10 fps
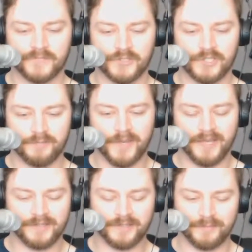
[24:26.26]
She
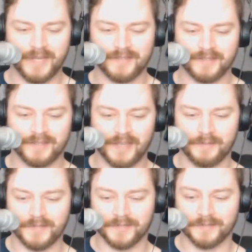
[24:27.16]
basically
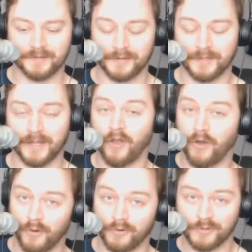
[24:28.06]
gave me this look like,
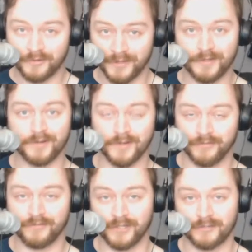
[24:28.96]
oh, you think you're
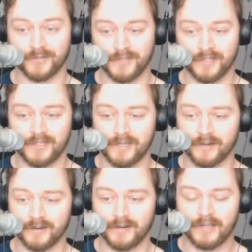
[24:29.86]
gonna finish within a
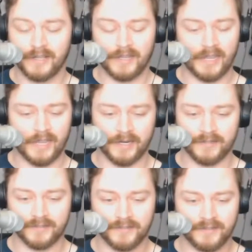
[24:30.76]
year?
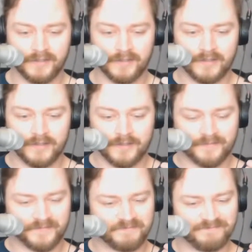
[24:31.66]
And
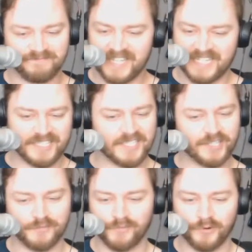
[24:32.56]
it's
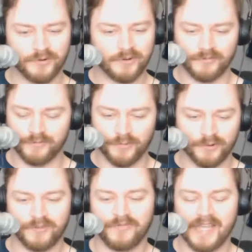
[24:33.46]
just more
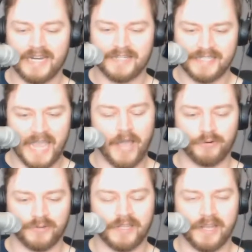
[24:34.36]
of that
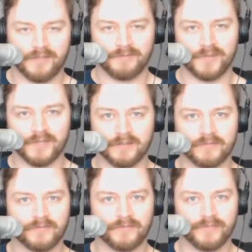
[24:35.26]
doubt that I've
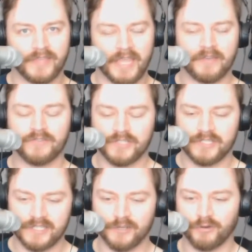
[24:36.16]
been having
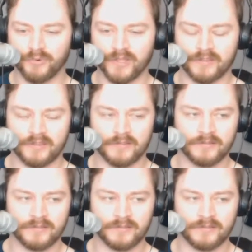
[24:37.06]
to deal with,